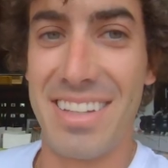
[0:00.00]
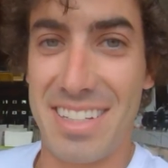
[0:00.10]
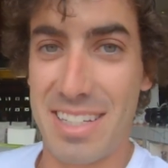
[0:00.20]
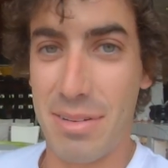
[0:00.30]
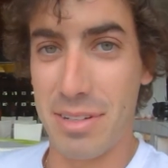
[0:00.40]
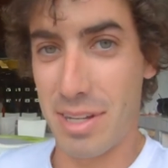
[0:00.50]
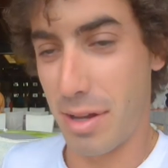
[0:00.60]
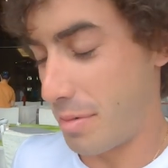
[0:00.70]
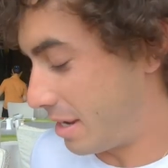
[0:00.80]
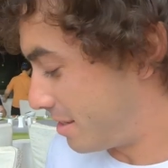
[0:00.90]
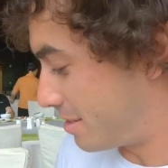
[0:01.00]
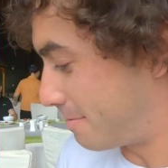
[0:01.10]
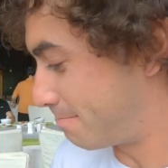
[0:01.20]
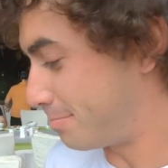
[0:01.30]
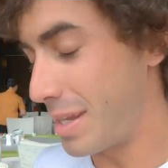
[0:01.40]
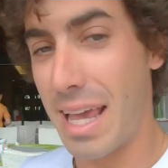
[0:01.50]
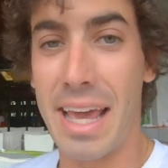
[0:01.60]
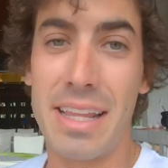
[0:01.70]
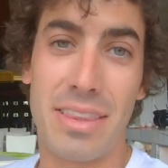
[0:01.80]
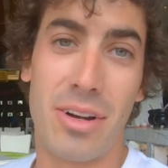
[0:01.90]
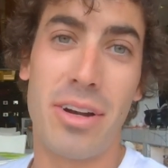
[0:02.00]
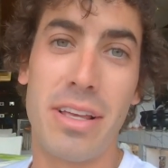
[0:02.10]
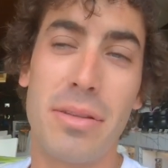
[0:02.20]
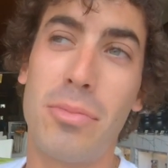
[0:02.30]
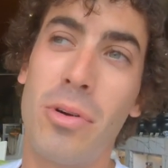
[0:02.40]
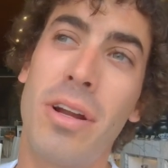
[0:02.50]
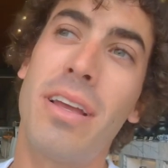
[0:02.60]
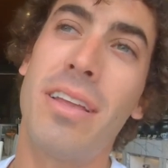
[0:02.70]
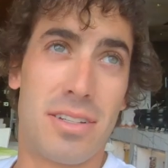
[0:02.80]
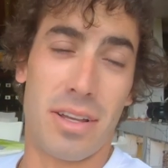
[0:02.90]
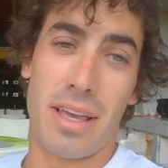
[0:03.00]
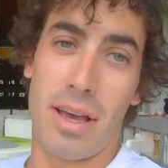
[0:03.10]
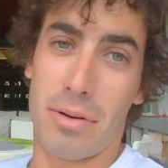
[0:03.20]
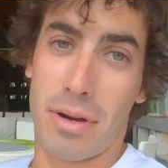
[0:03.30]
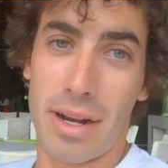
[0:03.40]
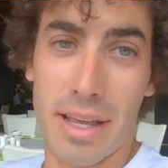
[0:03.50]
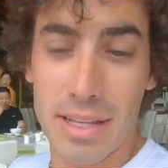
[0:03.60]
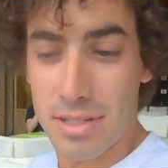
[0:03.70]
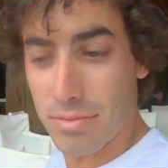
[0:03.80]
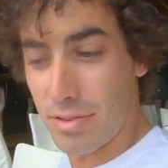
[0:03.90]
Let's see what time it is. 8:30 in the morning. So yeah, we're gonna eat some